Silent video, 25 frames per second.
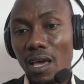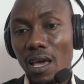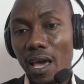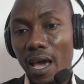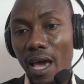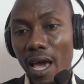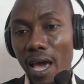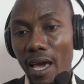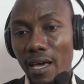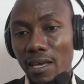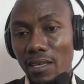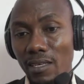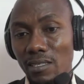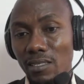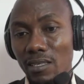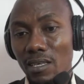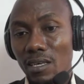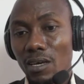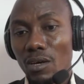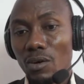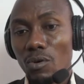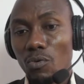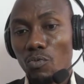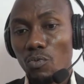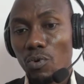Hence,
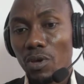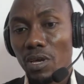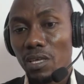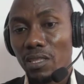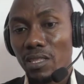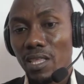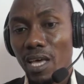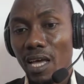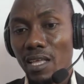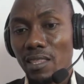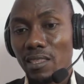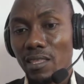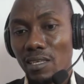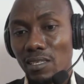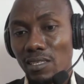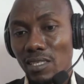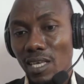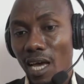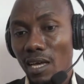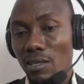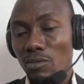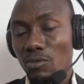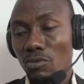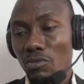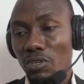we then
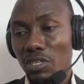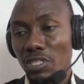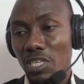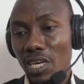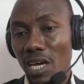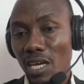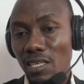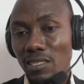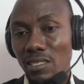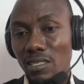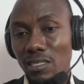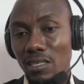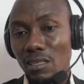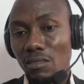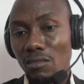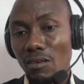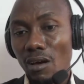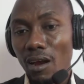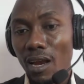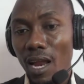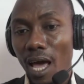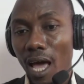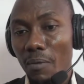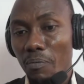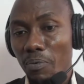decide to reject the
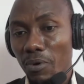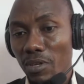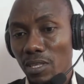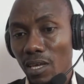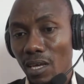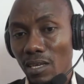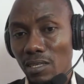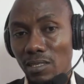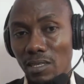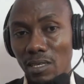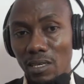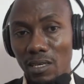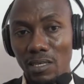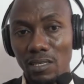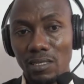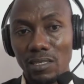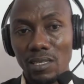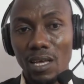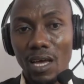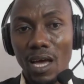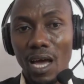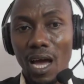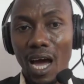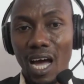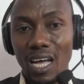null hypothesis
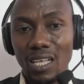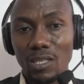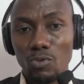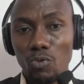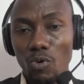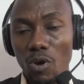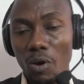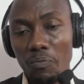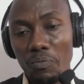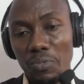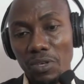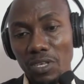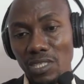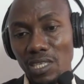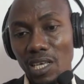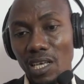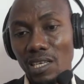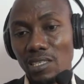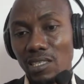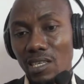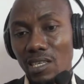at 1%